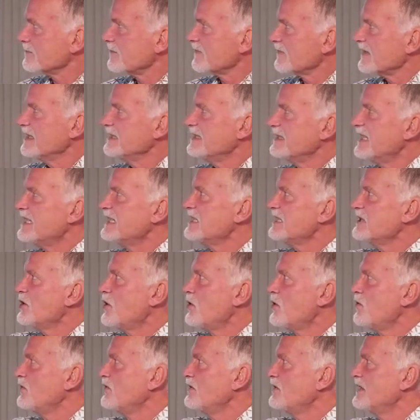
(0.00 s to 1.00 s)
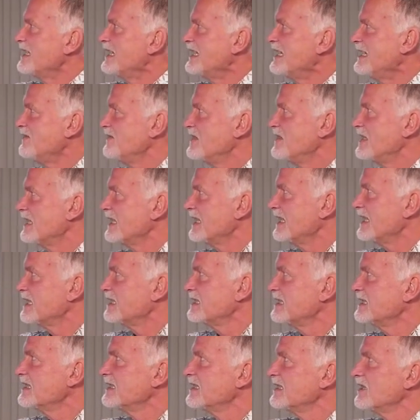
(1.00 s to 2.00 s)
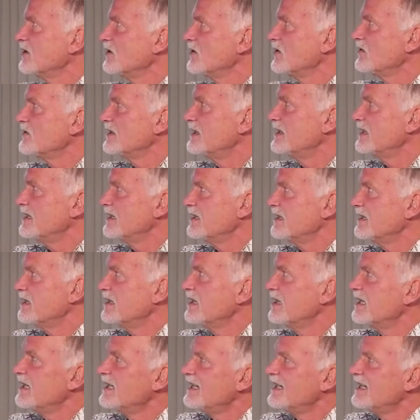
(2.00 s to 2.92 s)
There is no invariance of the